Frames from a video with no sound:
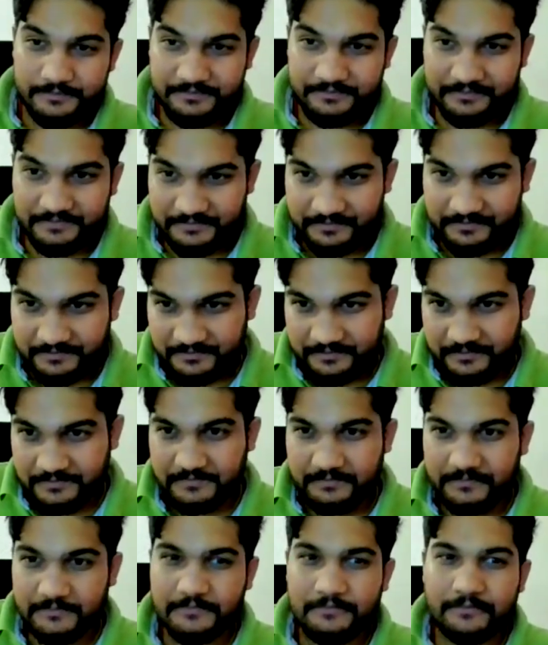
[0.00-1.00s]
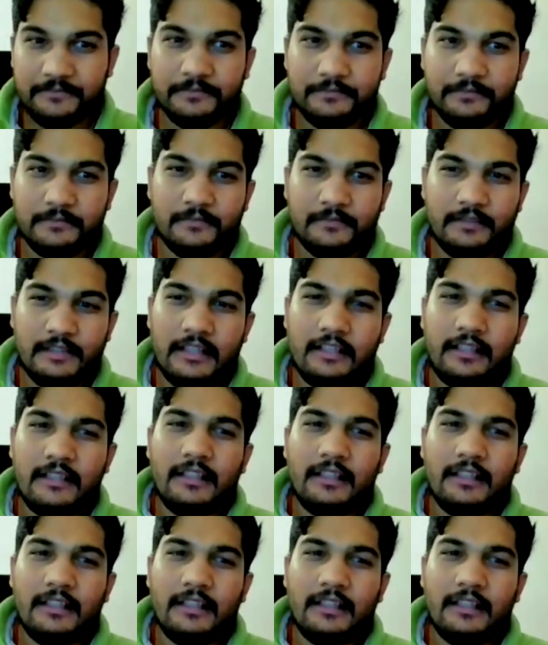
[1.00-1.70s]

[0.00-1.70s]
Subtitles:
[no speech]